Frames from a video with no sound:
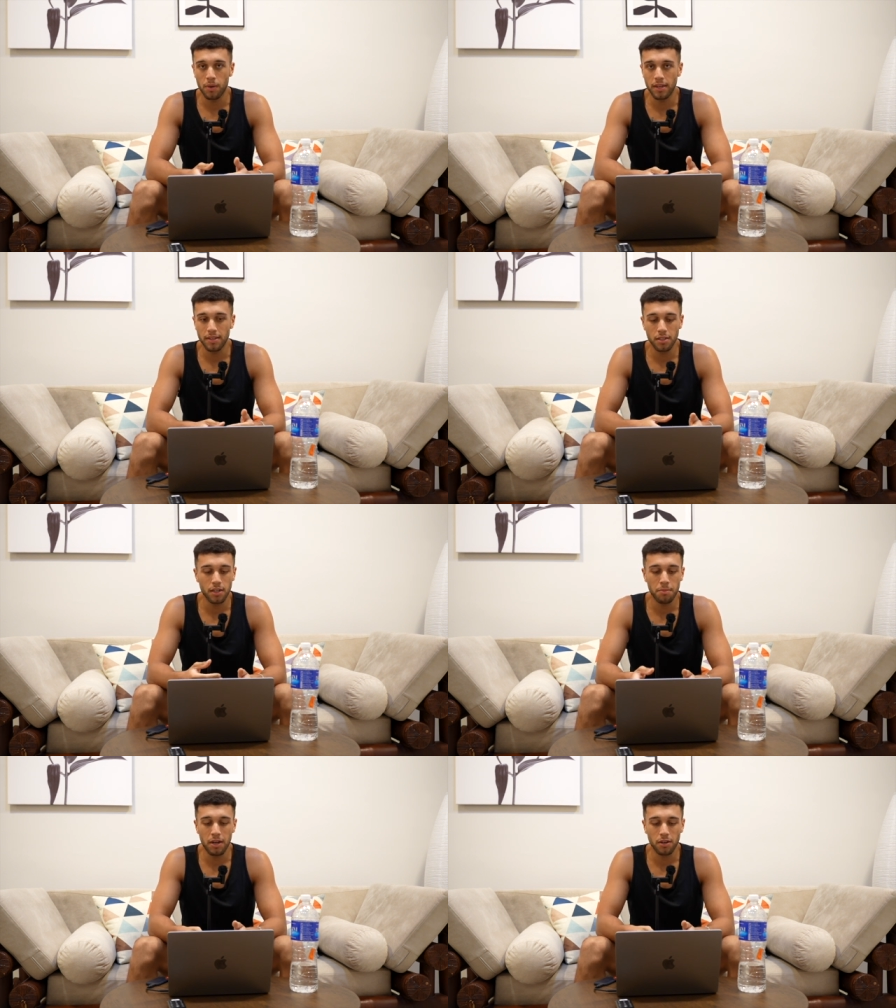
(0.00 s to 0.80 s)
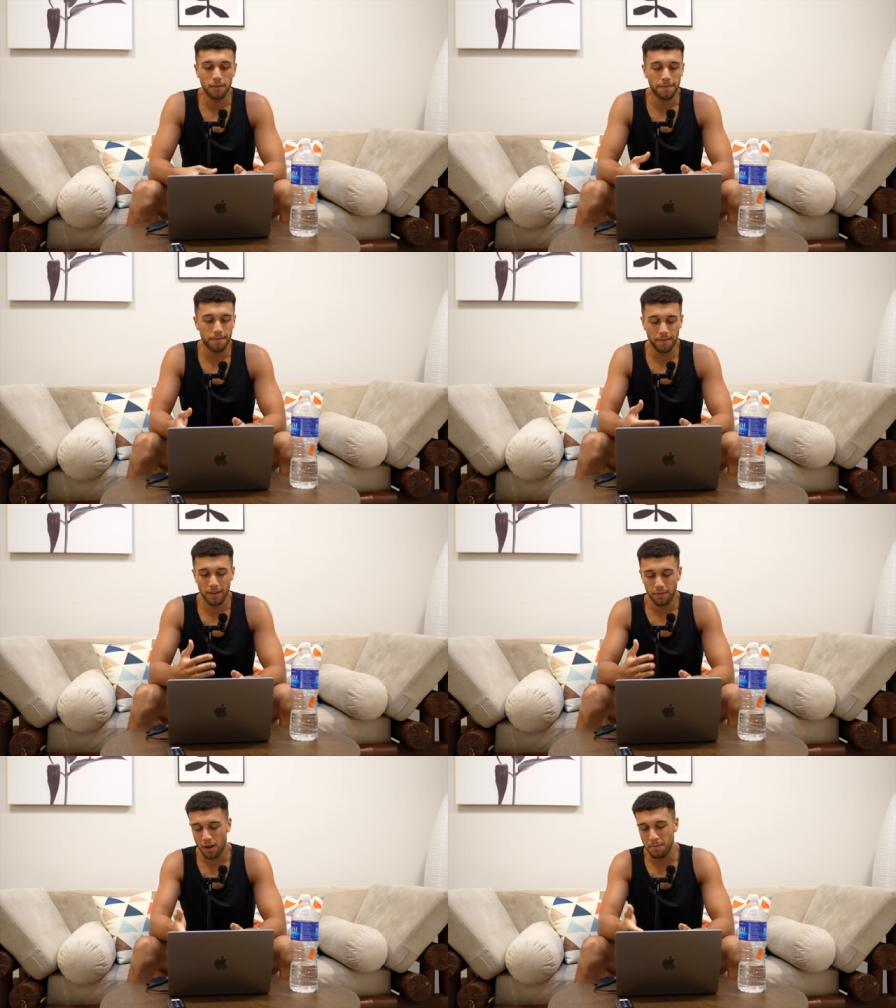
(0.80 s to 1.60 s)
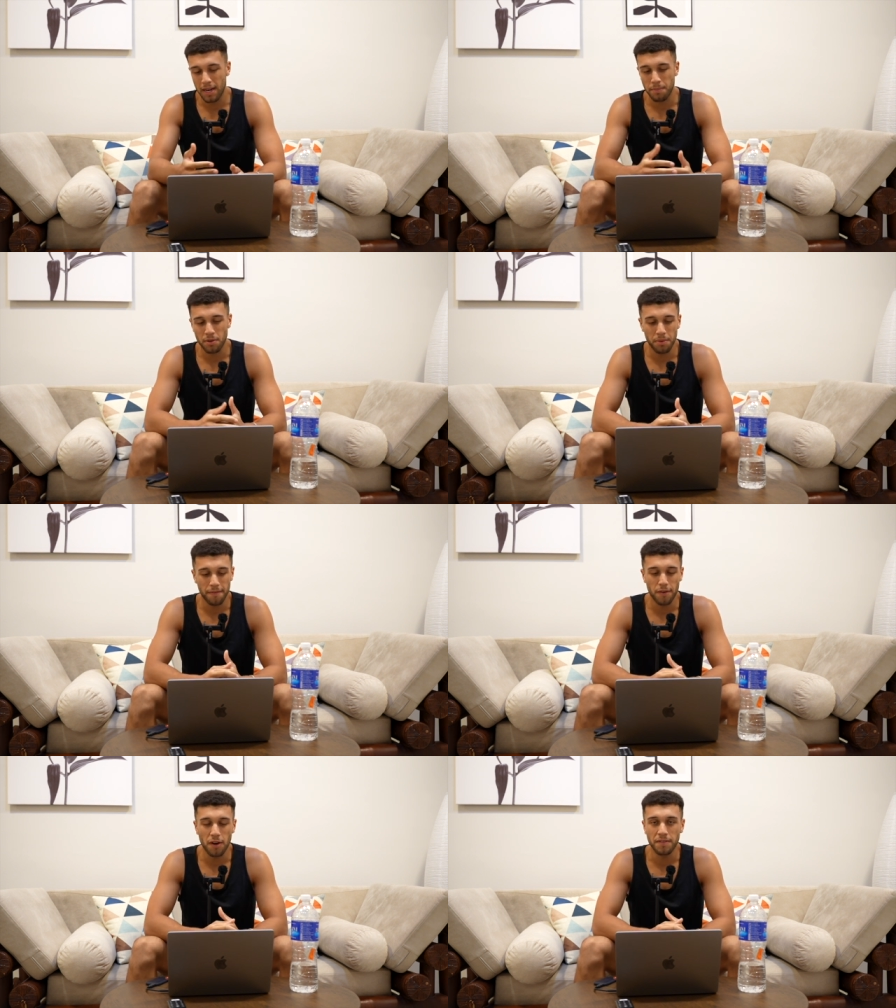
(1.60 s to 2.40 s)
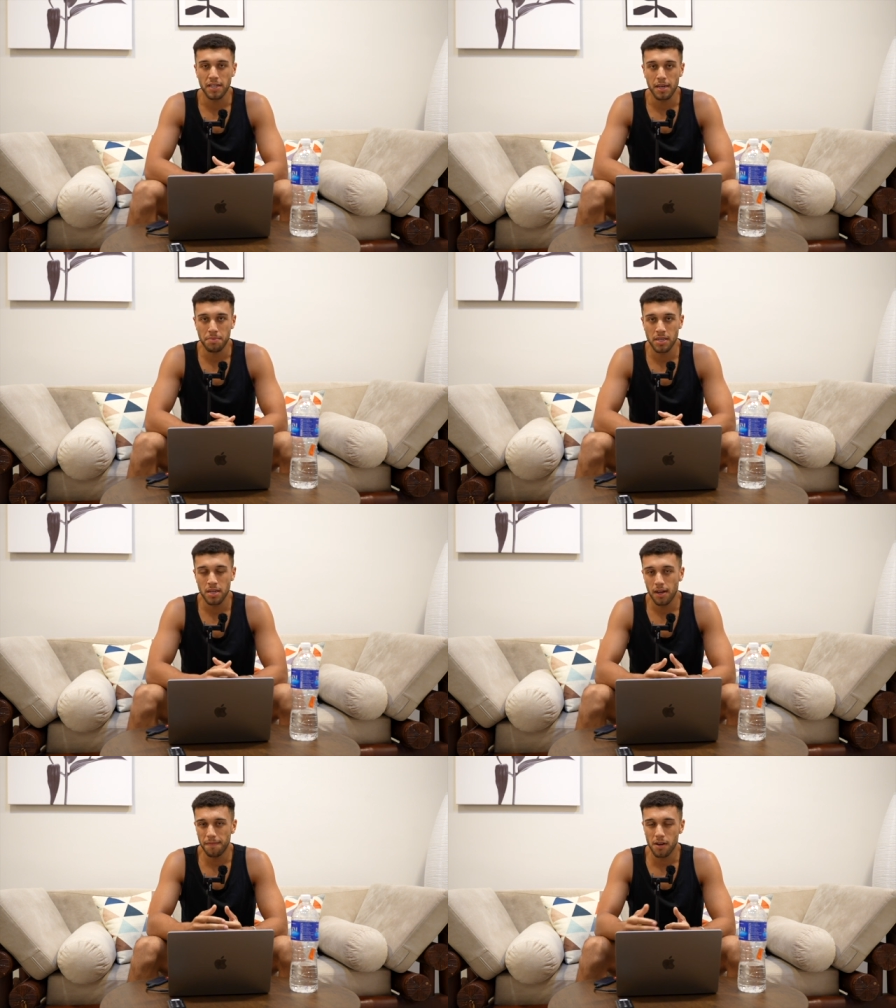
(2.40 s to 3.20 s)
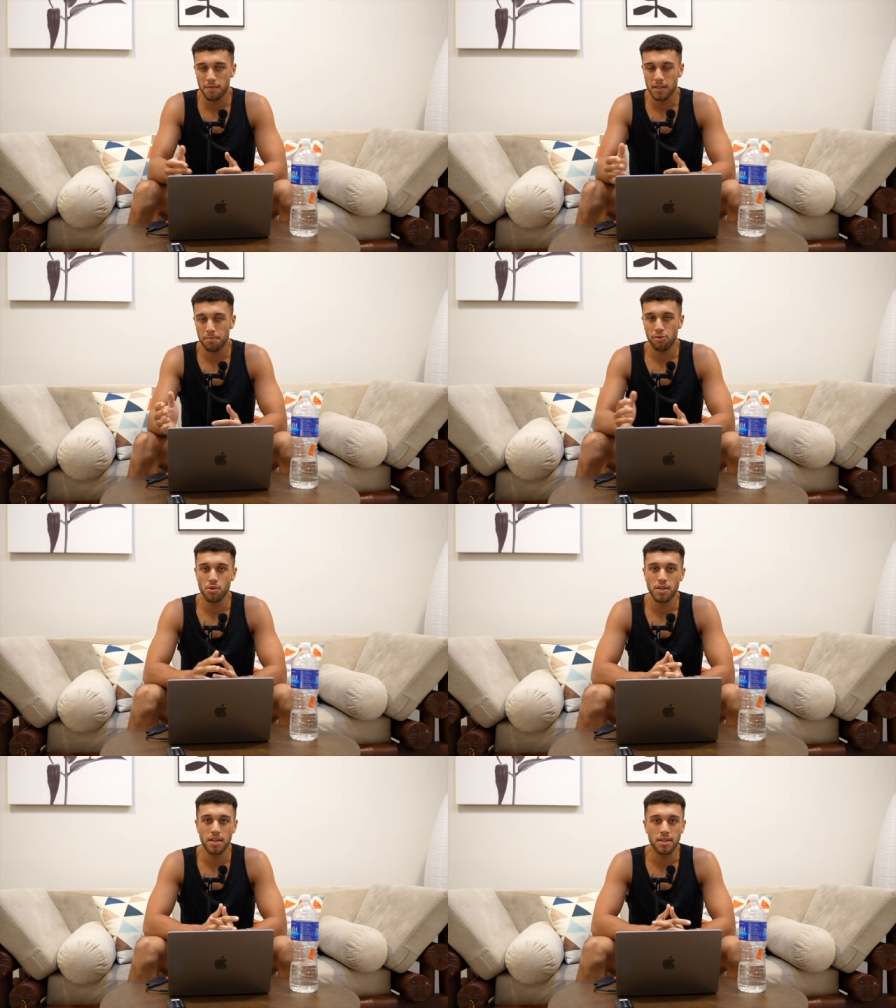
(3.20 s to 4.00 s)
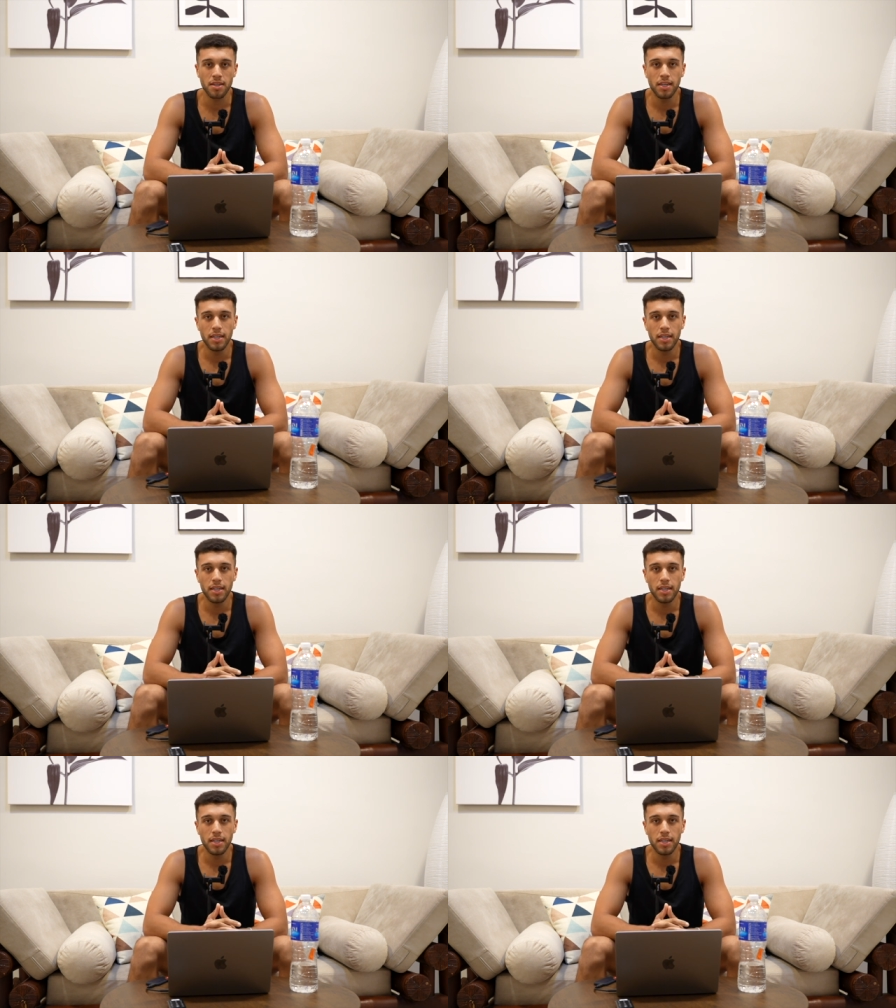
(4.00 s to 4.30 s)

and this is gonna be like a I think I've got on my laptop here five steps, a five step process.